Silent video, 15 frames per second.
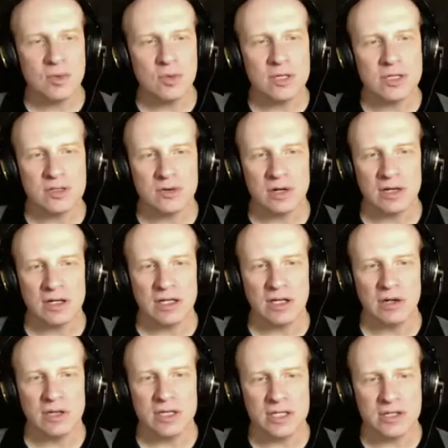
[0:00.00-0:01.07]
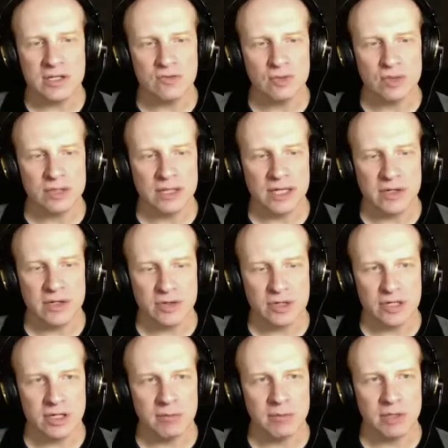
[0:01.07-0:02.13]
this one's, you know, this is yeah.
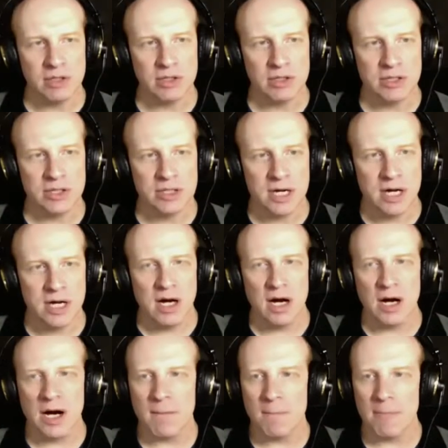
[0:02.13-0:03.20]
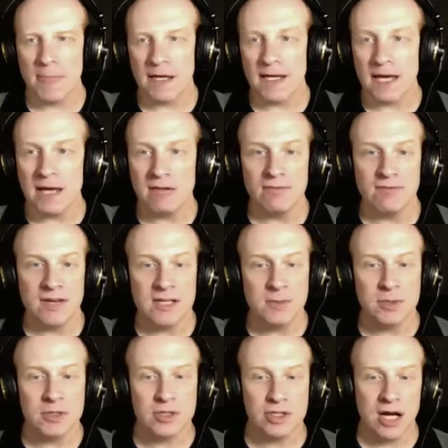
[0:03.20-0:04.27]
really interesting because, um, again,
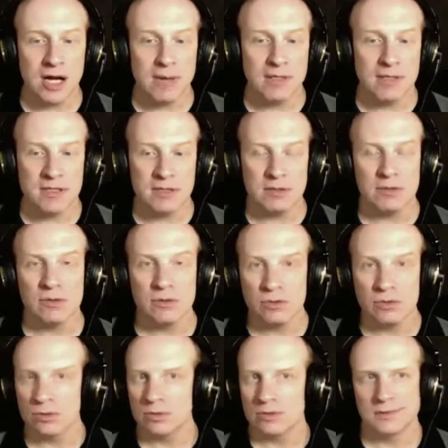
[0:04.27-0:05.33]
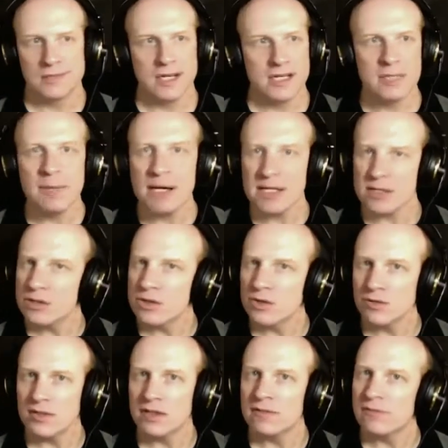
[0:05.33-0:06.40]
Facebook's job is to customize the
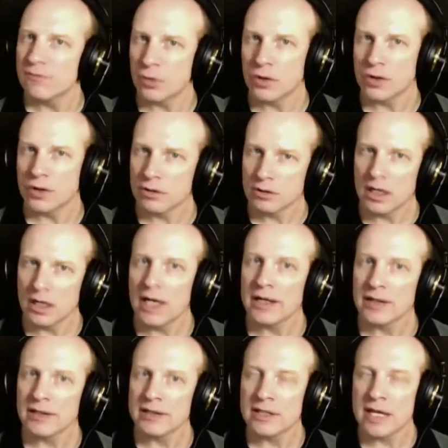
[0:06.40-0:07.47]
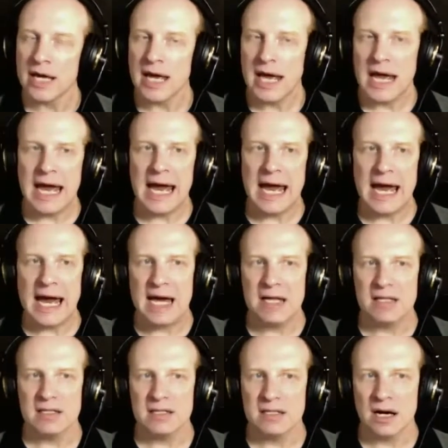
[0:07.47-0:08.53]
newsfeed for your likes.
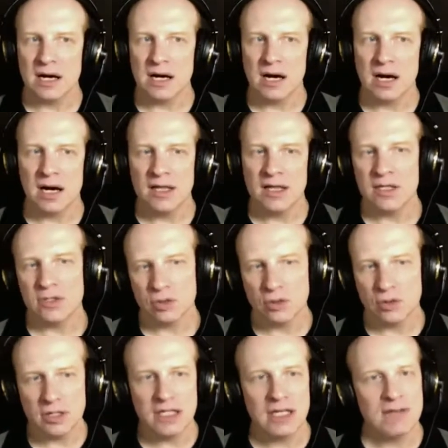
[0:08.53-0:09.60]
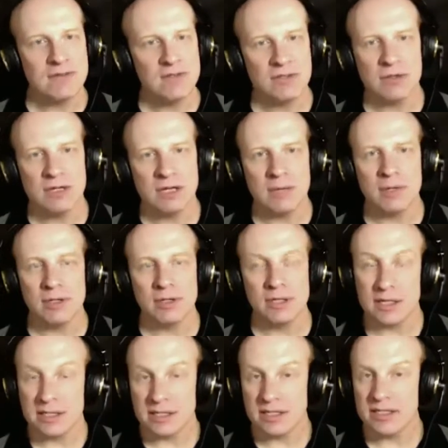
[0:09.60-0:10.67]
And uh, this sort of gives you the ability,
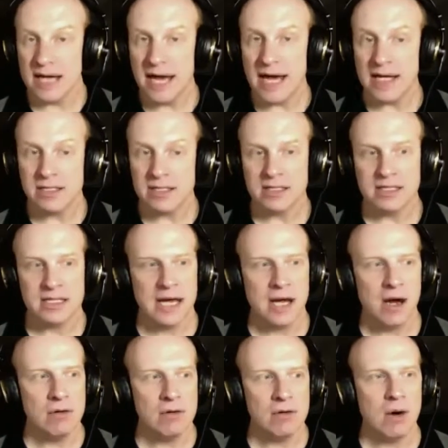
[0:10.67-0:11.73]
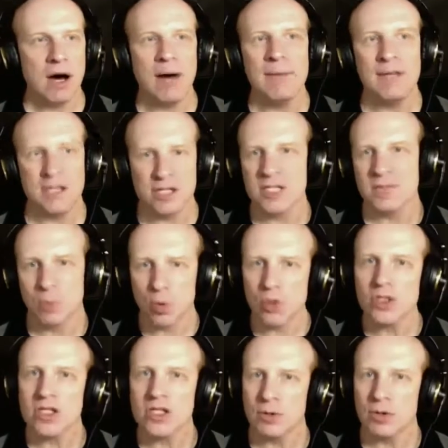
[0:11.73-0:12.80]
and it's a test, to say, oh, no, I'm in a
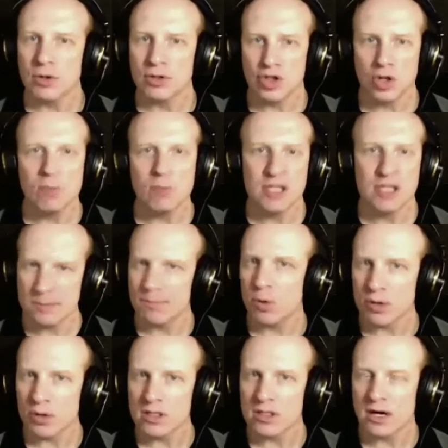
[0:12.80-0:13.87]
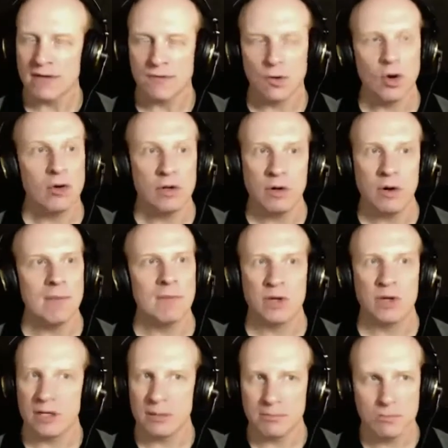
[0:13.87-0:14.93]
sports mode. Show me sports stuff. Or, oh, no, I'm
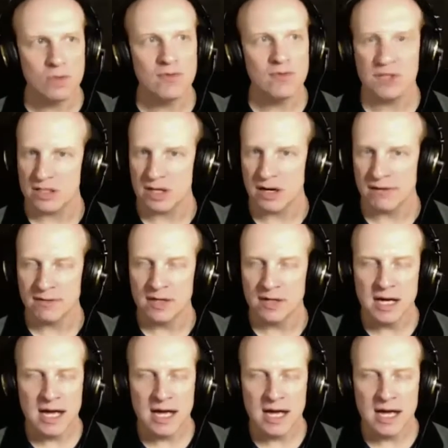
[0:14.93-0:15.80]
looking at movie stuff,